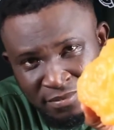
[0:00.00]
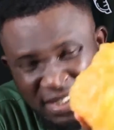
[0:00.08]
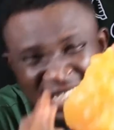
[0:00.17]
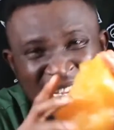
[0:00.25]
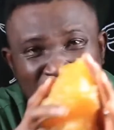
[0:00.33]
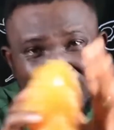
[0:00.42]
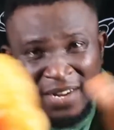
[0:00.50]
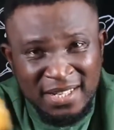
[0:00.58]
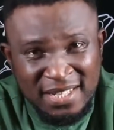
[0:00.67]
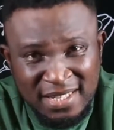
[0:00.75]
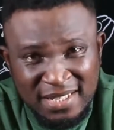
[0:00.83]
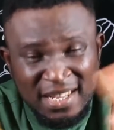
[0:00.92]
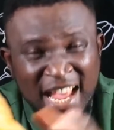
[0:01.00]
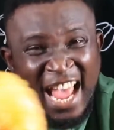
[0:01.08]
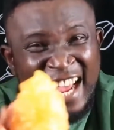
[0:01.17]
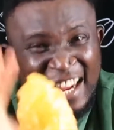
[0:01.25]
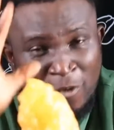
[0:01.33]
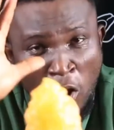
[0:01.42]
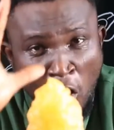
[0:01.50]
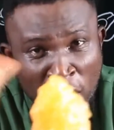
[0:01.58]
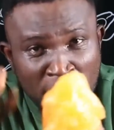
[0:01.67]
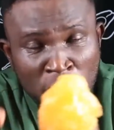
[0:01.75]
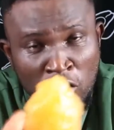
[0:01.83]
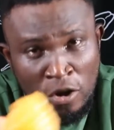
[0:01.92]
This is how fat is.
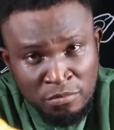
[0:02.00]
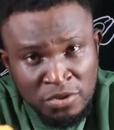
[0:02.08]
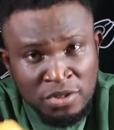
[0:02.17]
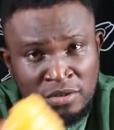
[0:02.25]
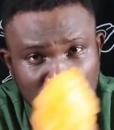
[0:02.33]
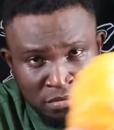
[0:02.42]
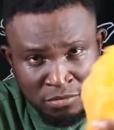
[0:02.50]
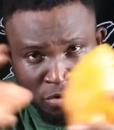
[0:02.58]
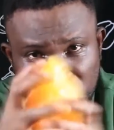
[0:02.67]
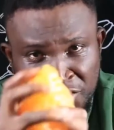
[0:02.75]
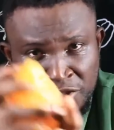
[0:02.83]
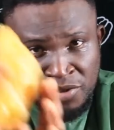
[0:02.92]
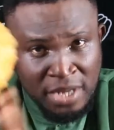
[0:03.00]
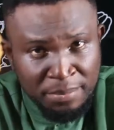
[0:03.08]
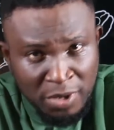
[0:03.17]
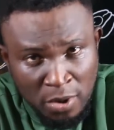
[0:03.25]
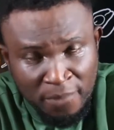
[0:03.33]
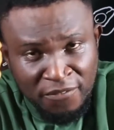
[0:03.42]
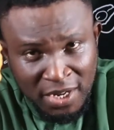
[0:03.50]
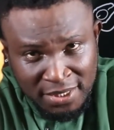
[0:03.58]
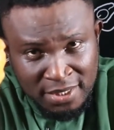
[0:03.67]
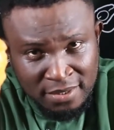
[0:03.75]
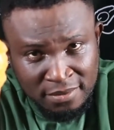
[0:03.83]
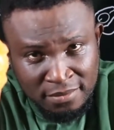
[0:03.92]
Oil comes, congeals and become fat.